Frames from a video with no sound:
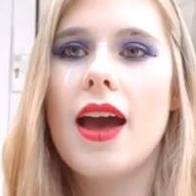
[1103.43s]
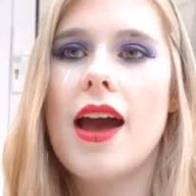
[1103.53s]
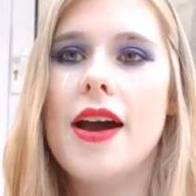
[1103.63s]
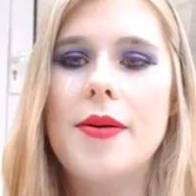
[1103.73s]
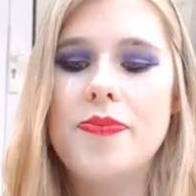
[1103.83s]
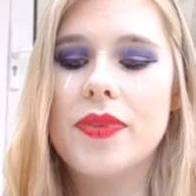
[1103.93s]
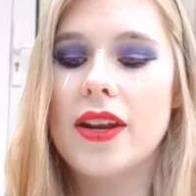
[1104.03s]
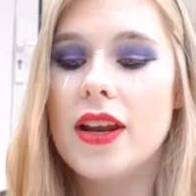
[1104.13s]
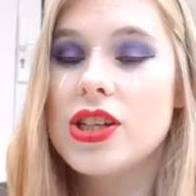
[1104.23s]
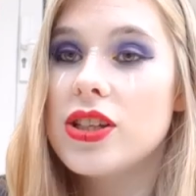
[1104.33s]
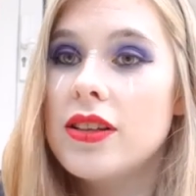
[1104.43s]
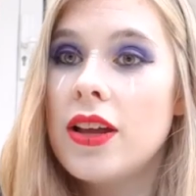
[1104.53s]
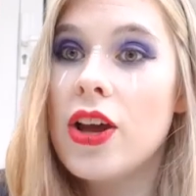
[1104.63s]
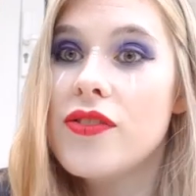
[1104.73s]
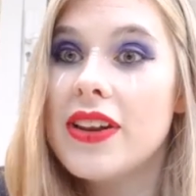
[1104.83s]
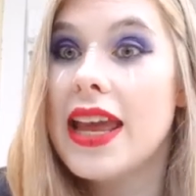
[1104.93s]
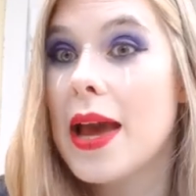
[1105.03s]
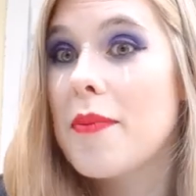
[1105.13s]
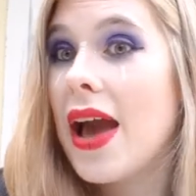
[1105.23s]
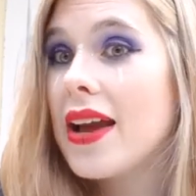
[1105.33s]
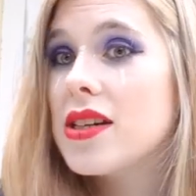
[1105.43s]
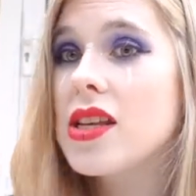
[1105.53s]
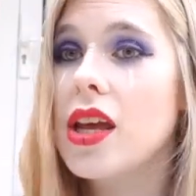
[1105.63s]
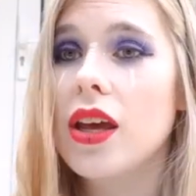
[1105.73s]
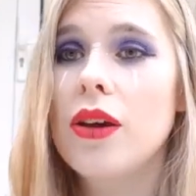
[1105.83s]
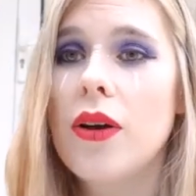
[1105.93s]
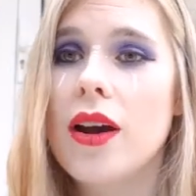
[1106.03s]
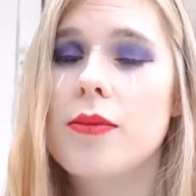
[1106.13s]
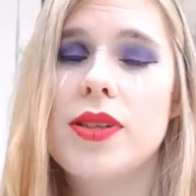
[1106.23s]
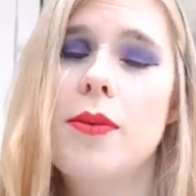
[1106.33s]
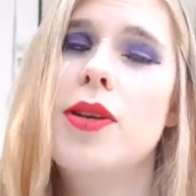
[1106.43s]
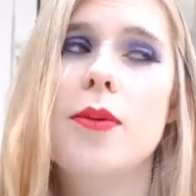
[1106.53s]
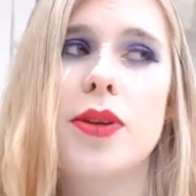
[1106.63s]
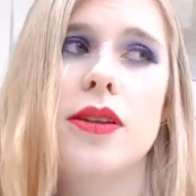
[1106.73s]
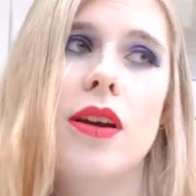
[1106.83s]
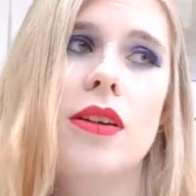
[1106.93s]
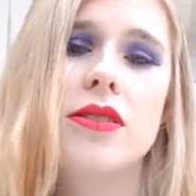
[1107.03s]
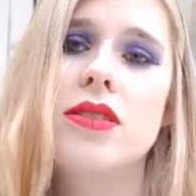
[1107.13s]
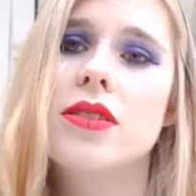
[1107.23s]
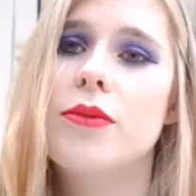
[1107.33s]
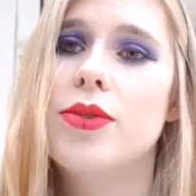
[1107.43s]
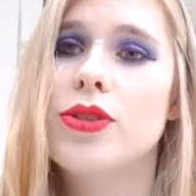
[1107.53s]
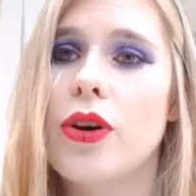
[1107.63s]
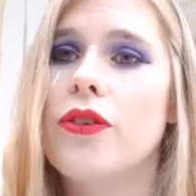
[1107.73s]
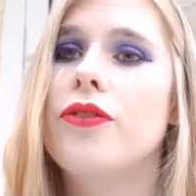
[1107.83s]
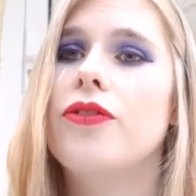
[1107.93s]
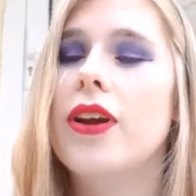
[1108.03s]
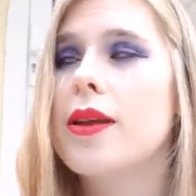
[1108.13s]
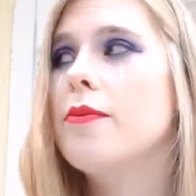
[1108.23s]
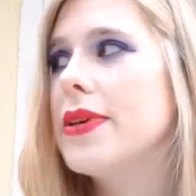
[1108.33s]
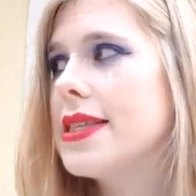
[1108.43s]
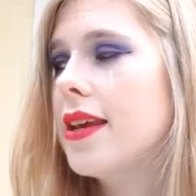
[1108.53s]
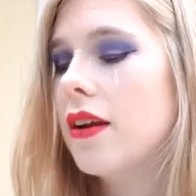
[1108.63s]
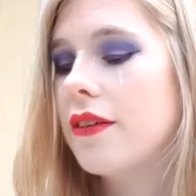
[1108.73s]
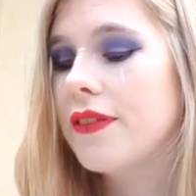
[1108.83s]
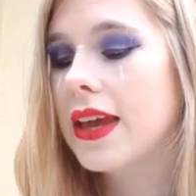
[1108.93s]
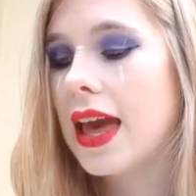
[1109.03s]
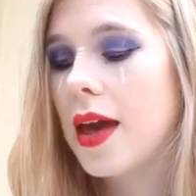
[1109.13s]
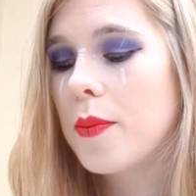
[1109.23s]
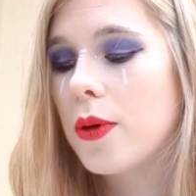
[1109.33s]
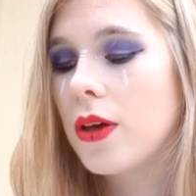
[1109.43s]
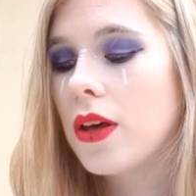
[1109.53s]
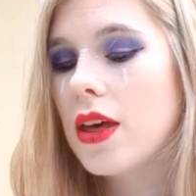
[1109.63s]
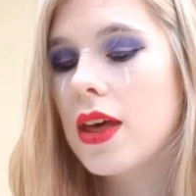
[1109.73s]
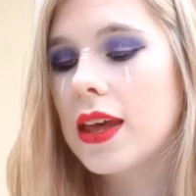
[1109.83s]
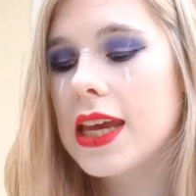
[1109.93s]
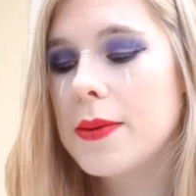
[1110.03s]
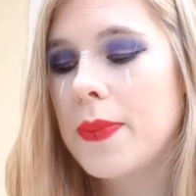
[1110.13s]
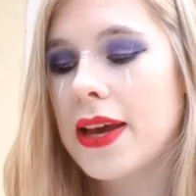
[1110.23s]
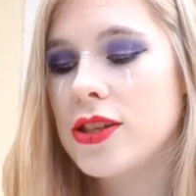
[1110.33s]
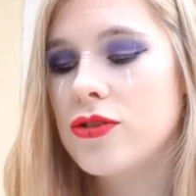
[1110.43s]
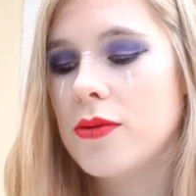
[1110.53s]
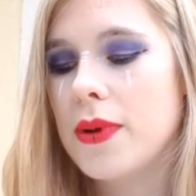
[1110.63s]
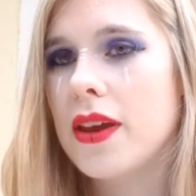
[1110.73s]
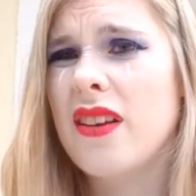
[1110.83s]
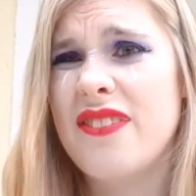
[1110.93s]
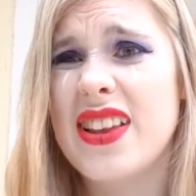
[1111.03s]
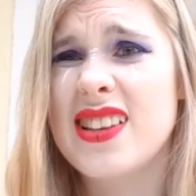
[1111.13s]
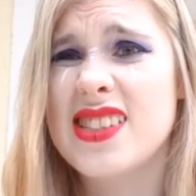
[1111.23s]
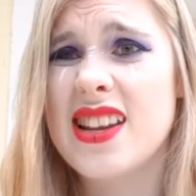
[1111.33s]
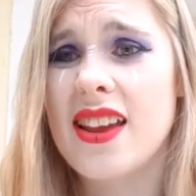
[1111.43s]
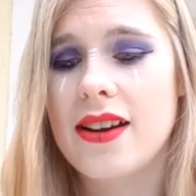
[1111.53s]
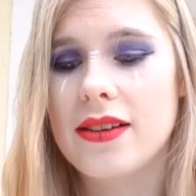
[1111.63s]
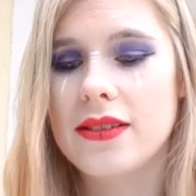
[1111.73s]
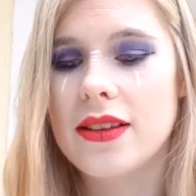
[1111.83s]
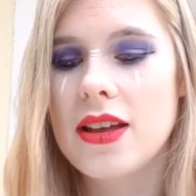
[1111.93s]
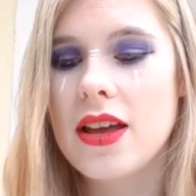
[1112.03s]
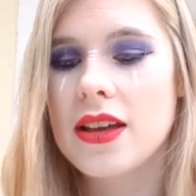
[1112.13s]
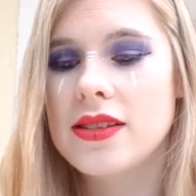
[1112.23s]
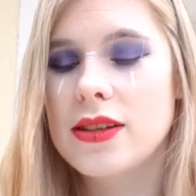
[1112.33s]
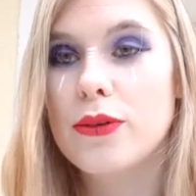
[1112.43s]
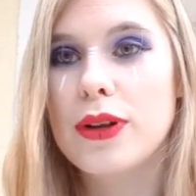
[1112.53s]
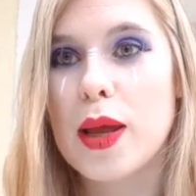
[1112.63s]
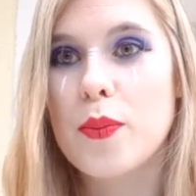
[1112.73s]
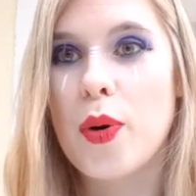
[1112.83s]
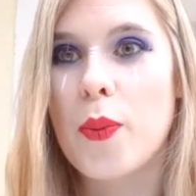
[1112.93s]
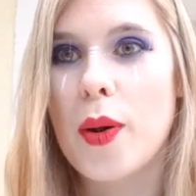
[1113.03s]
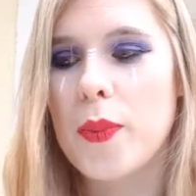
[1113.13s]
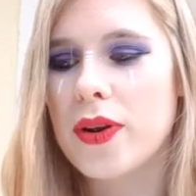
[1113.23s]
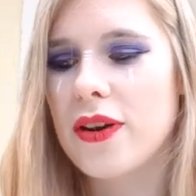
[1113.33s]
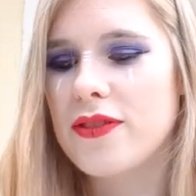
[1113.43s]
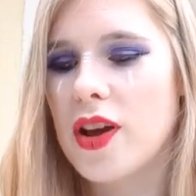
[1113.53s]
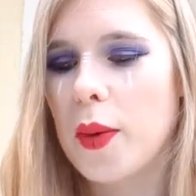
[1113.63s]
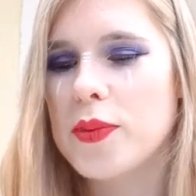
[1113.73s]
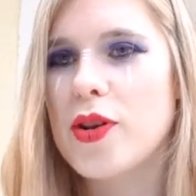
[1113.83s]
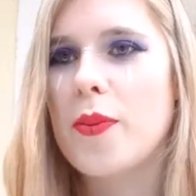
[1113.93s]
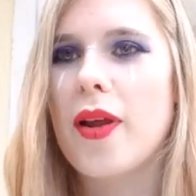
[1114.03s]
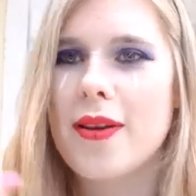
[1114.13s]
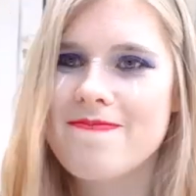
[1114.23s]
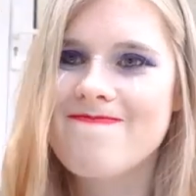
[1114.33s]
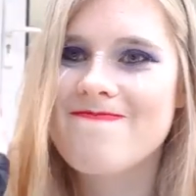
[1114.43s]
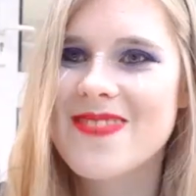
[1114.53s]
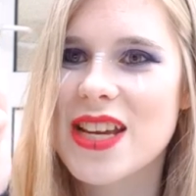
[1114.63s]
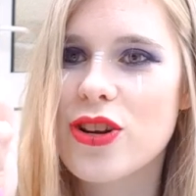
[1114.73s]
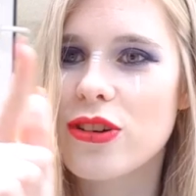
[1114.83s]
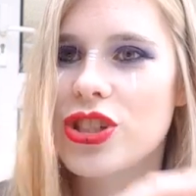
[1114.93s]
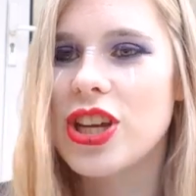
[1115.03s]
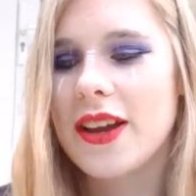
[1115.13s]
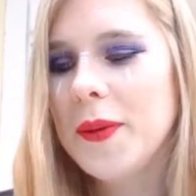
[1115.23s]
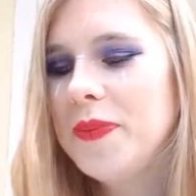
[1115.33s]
And I shall hopefully get back to you. Sometimes I don't, just because I'm so freaking busy and I forget, but keep pestering me and eventually I'll see your name pop up enough times and I'll be like, gotcha.